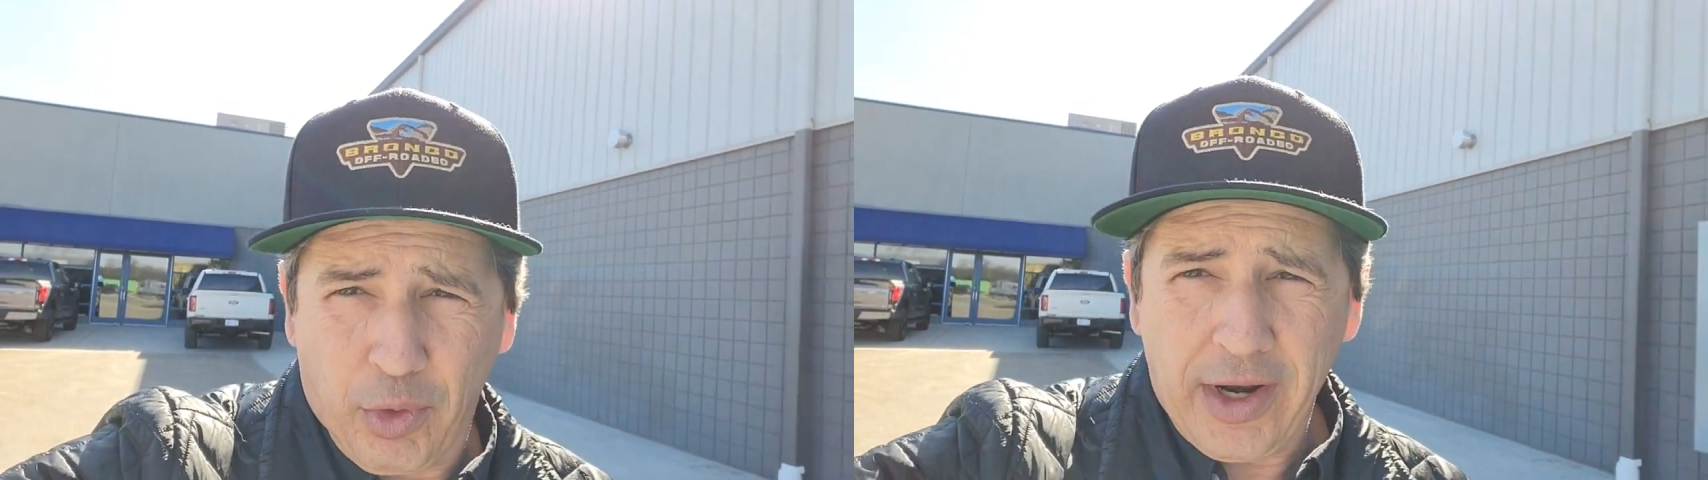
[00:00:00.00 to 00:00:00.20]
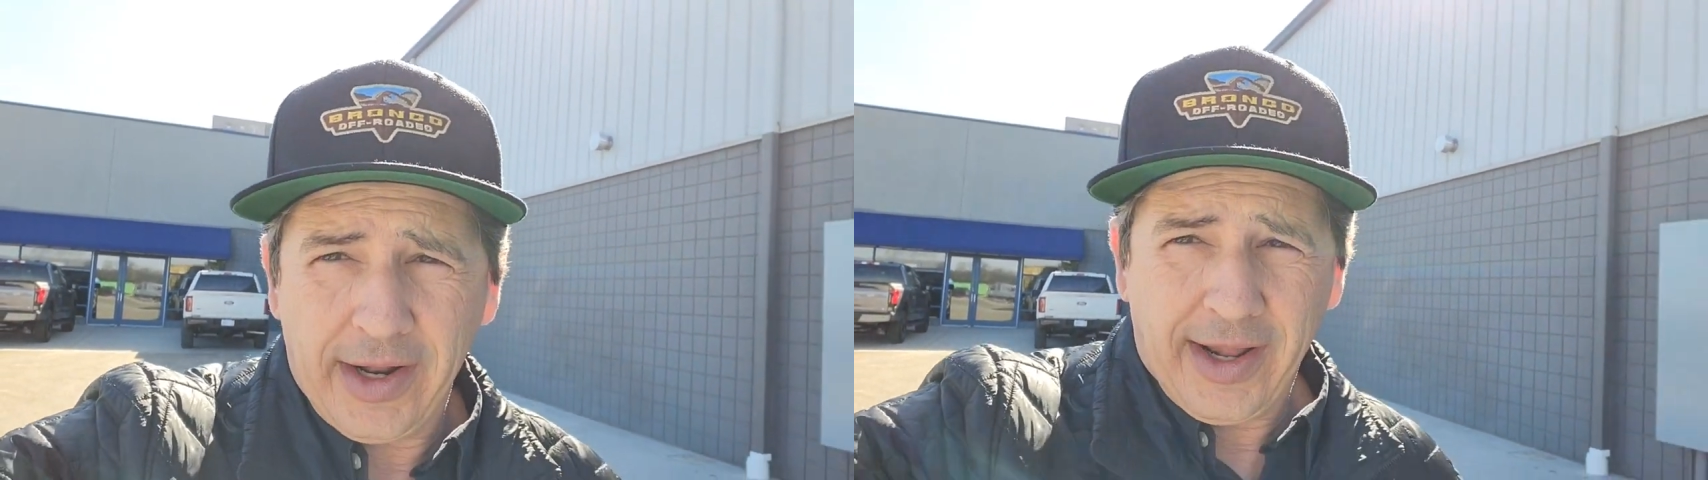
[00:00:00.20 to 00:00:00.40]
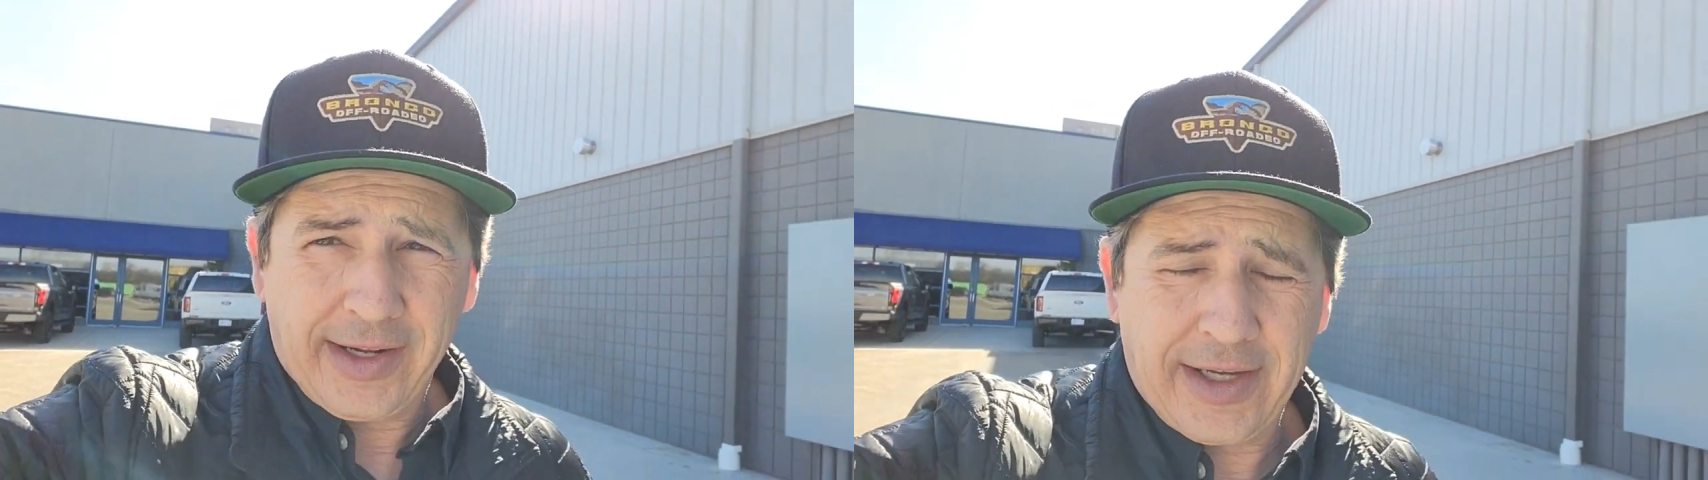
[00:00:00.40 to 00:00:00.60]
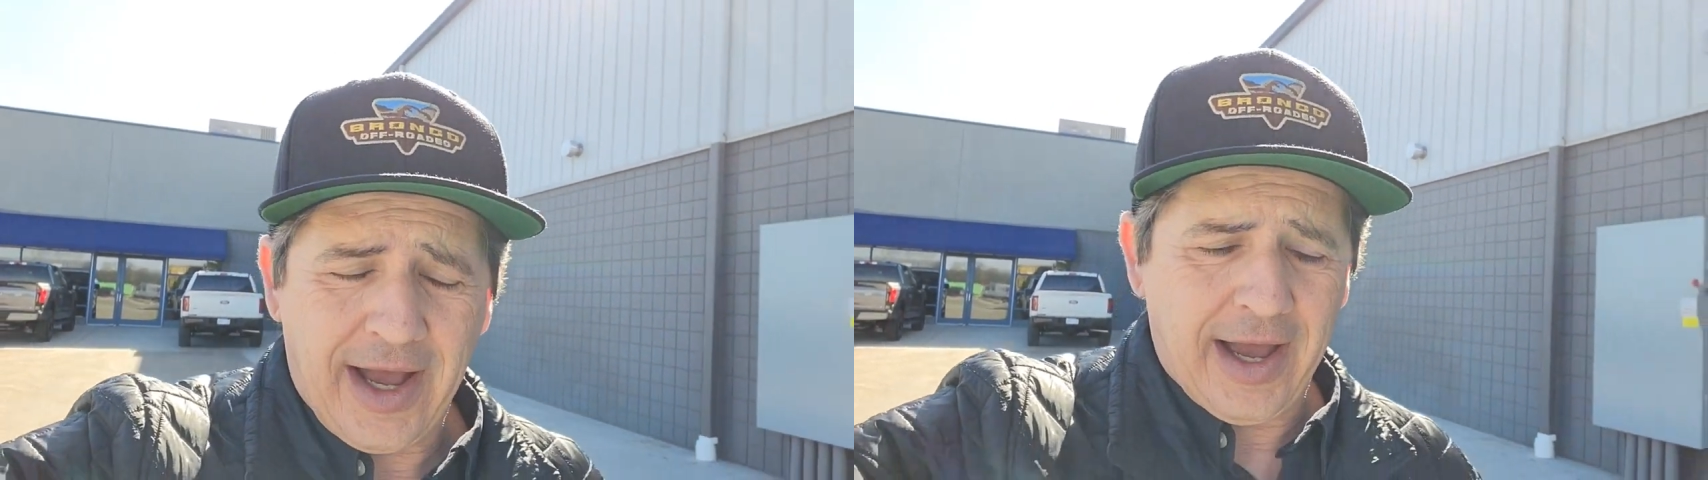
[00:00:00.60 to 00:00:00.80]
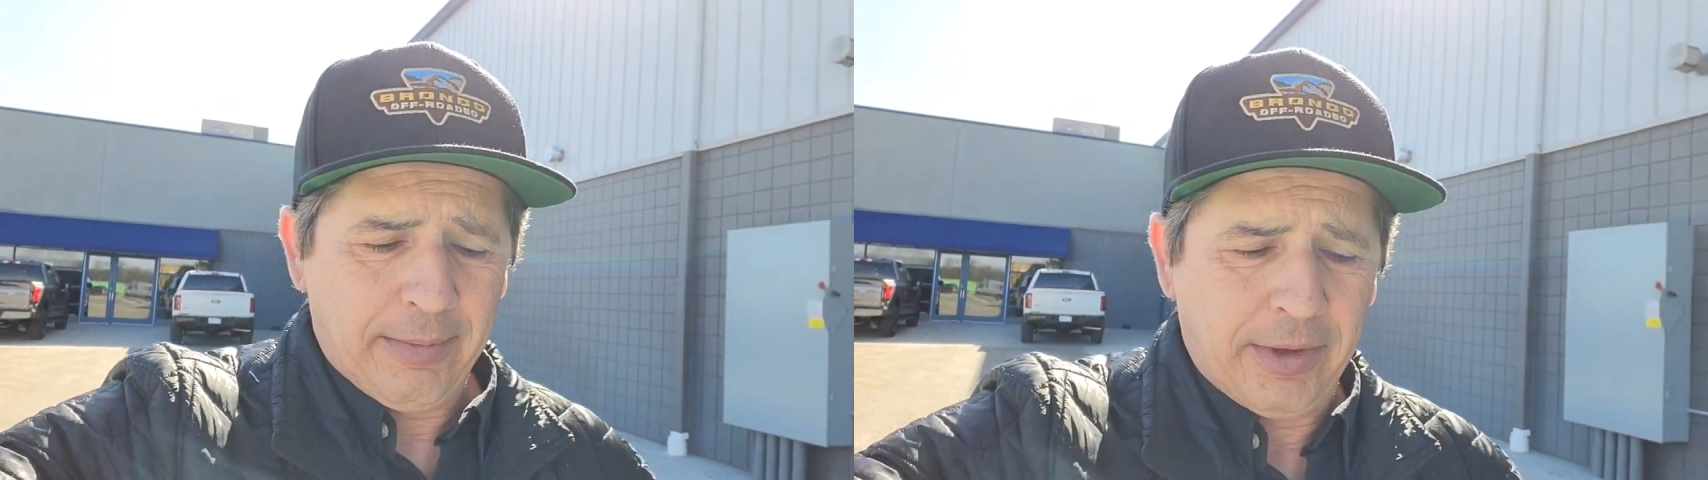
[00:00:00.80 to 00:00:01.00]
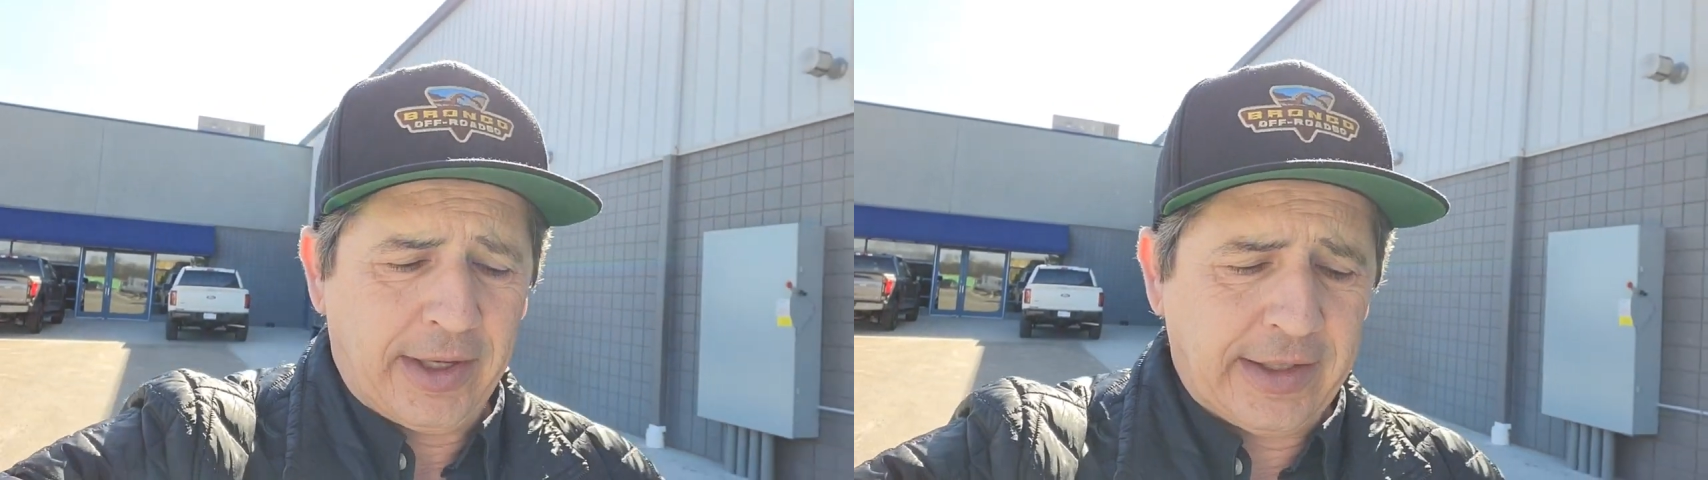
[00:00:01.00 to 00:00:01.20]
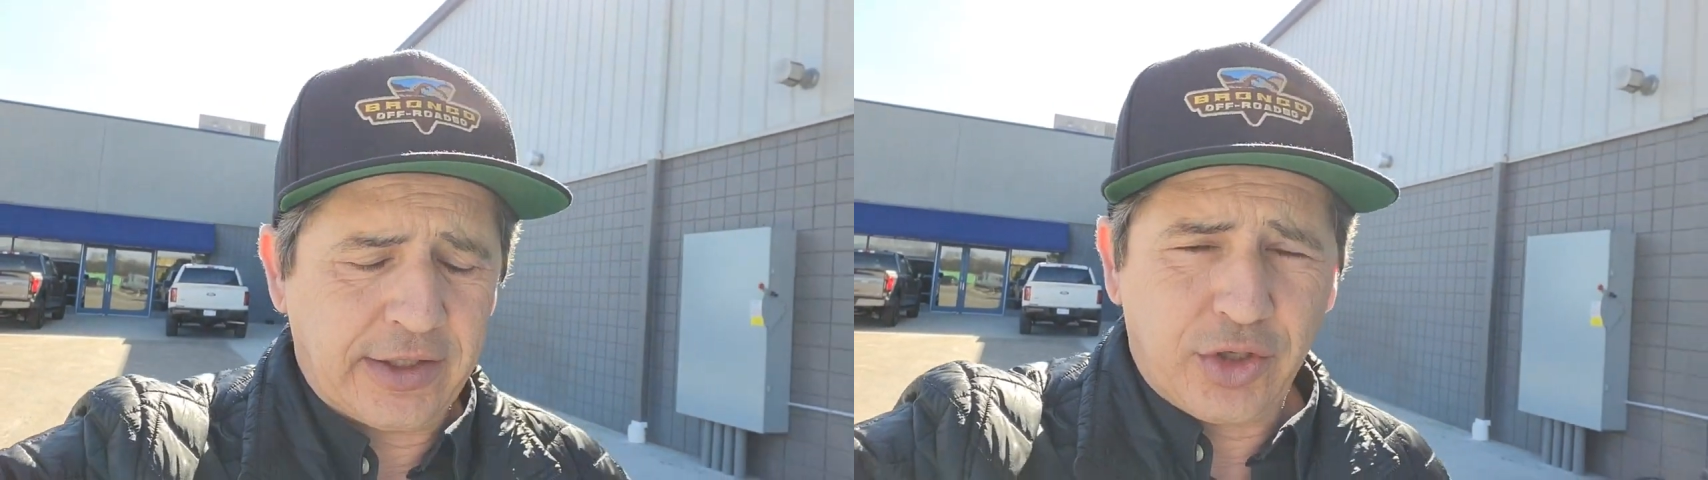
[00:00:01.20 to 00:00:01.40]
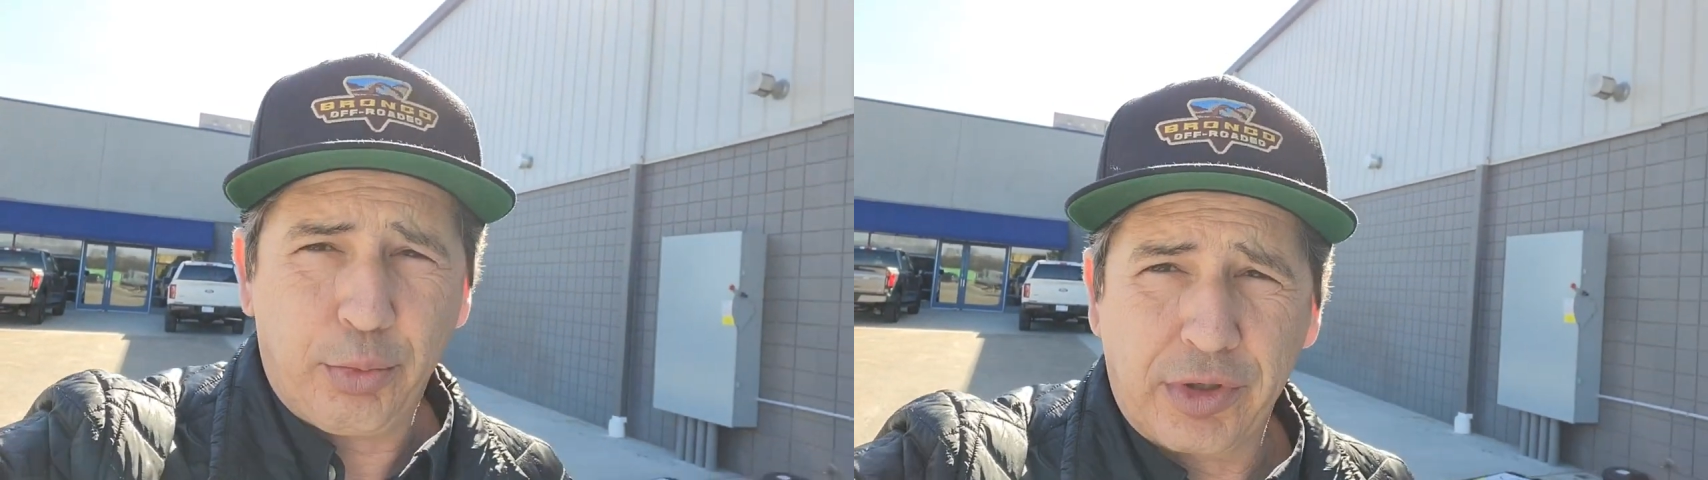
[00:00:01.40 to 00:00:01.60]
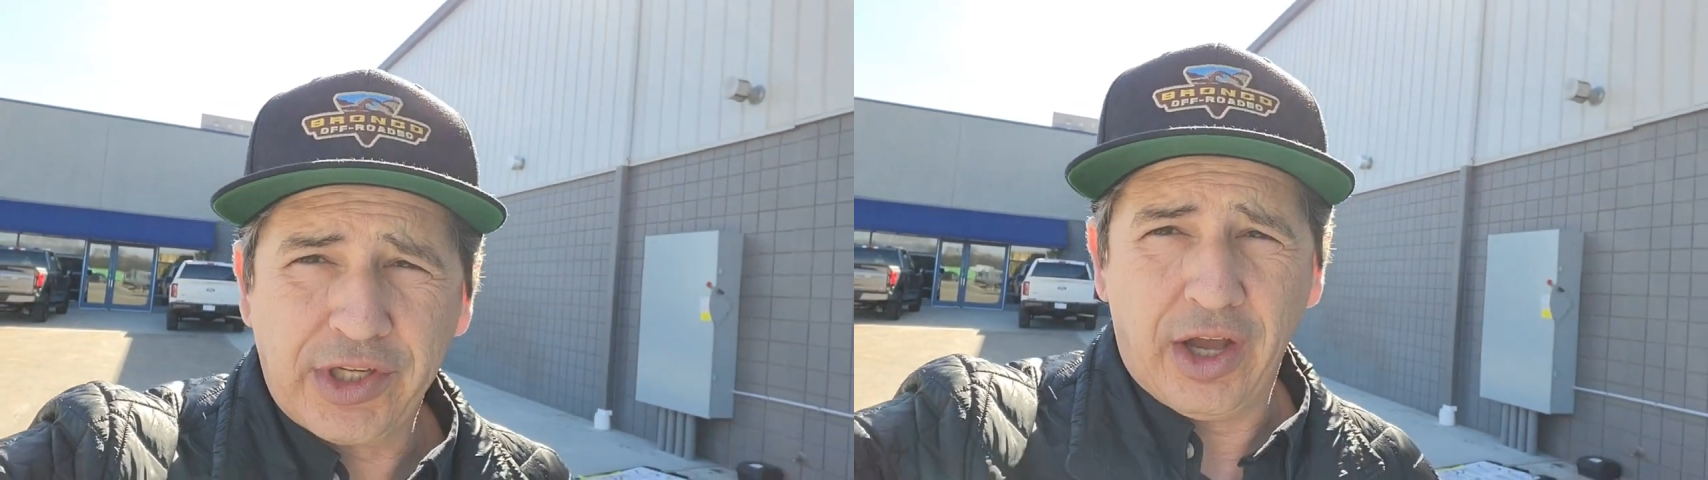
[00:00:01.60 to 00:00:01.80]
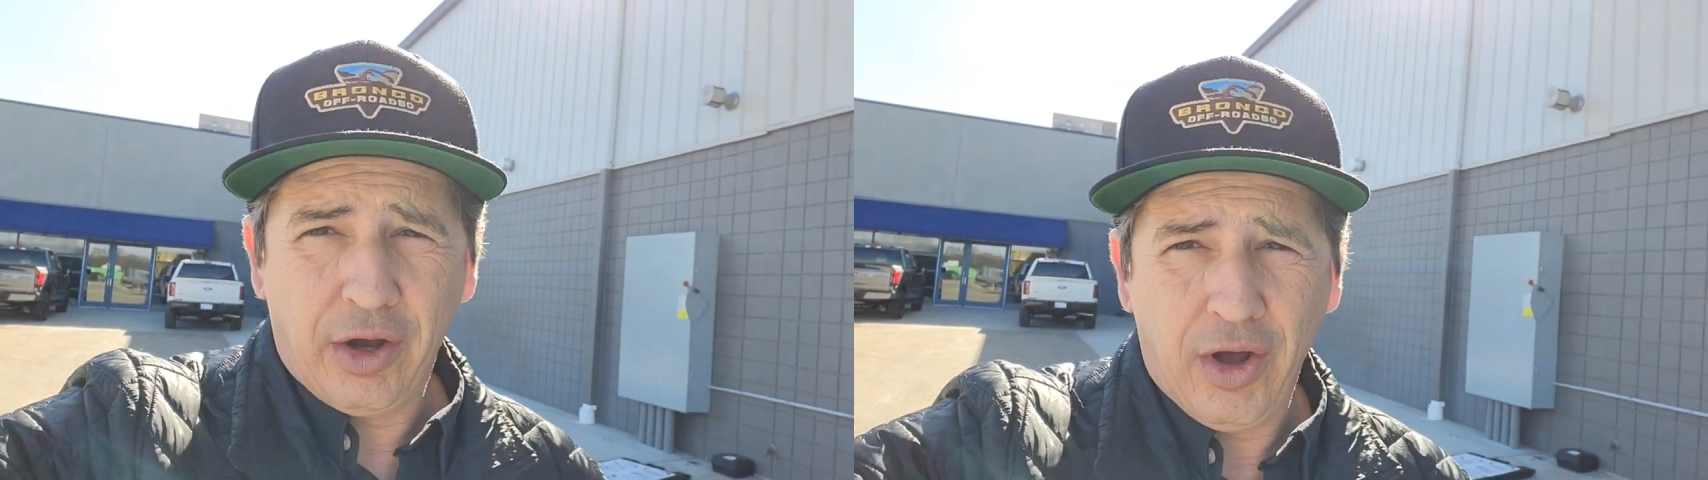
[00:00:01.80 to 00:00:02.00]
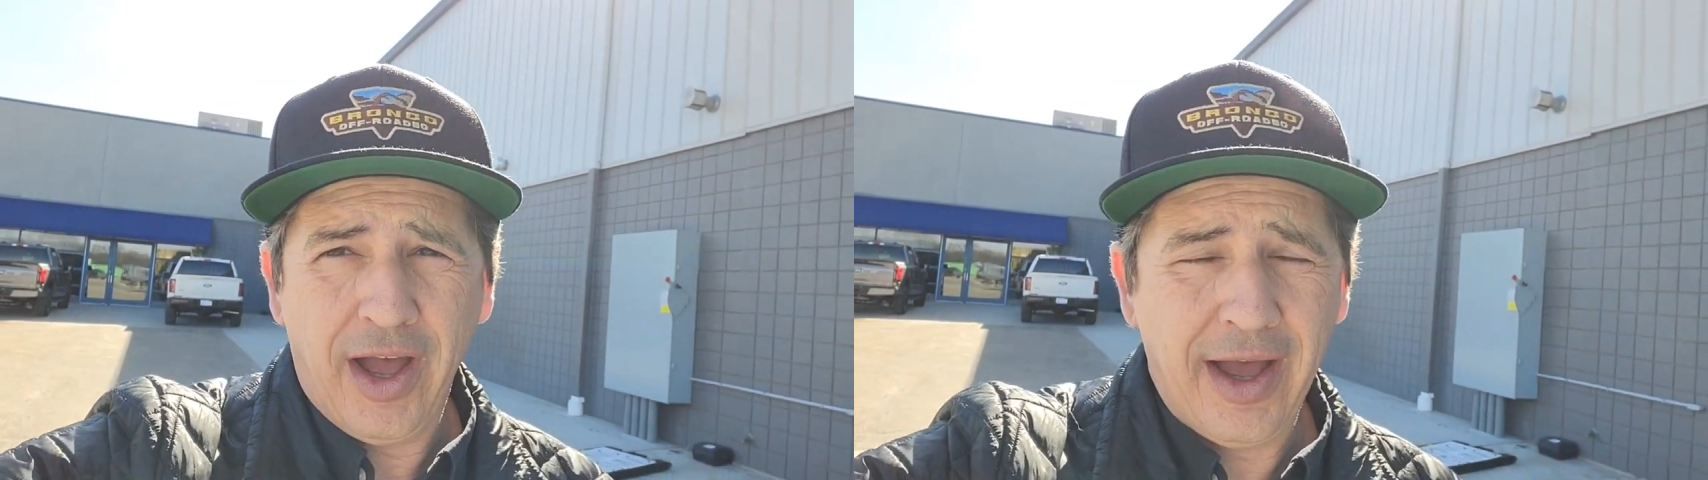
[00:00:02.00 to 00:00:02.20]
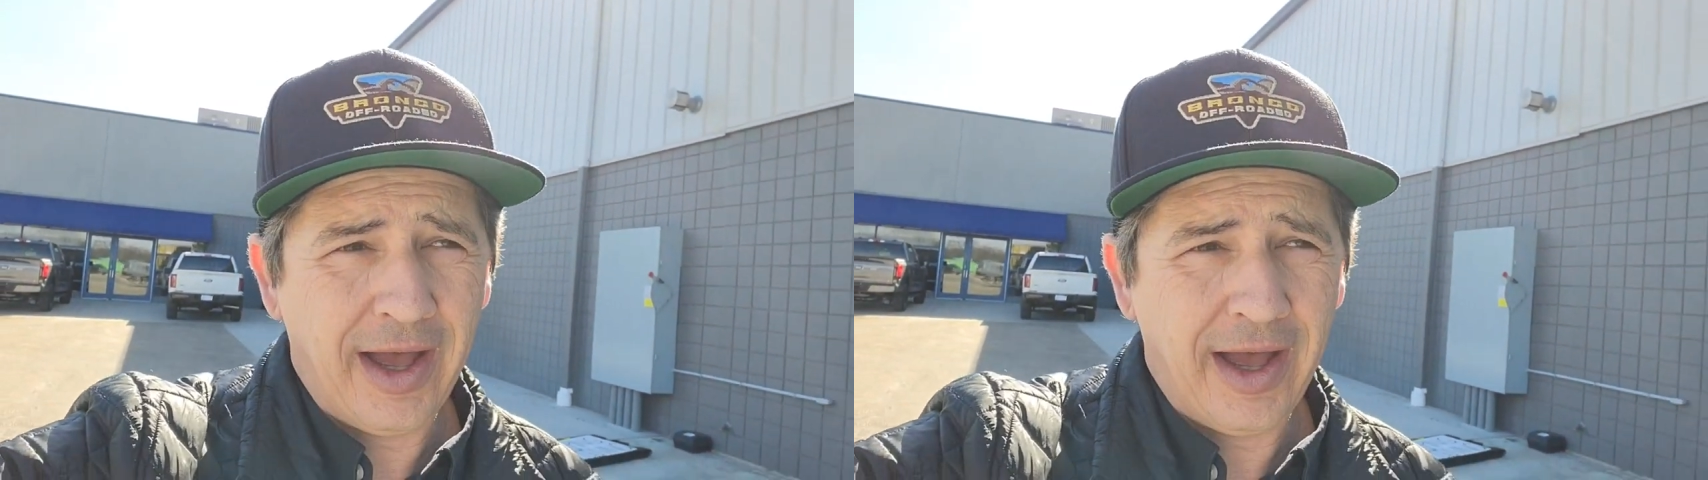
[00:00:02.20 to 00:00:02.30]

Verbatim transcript: running out of time, get to Supercell.